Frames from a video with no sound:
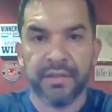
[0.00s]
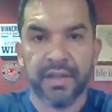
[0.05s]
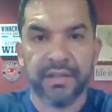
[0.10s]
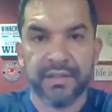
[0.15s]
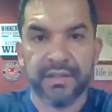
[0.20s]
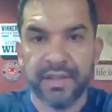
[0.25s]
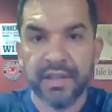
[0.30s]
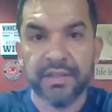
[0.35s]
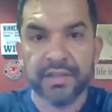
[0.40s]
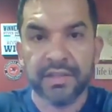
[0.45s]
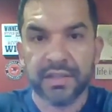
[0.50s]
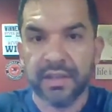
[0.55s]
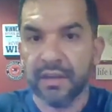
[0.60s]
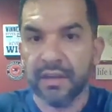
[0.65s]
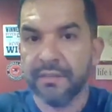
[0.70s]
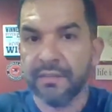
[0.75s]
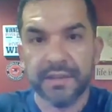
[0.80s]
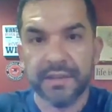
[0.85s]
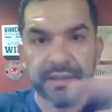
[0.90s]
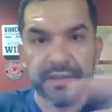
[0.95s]
that teach
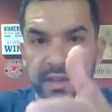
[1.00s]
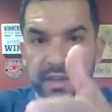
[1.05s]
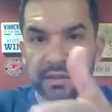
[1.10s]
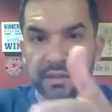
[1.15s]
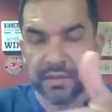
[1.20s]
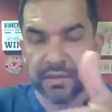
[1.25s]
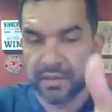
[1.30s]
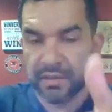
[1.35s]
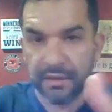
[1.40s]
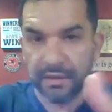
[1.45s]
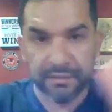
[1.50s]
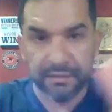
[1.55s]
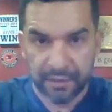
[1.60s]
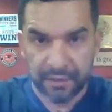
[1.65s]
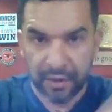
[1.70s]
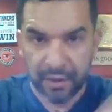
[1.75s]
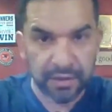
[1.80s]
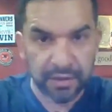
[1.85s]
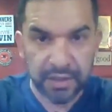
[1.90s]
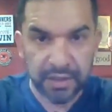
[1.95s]
stuff and sell stuff
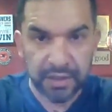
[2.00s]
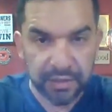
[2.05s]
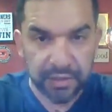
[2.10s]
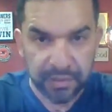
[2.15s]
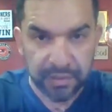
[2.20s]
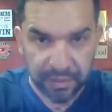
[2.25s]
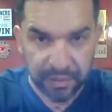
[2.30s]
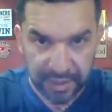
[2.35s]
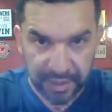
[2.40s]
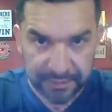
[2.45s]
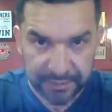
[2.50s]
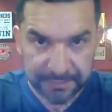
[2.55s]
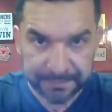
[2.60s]
on the internet.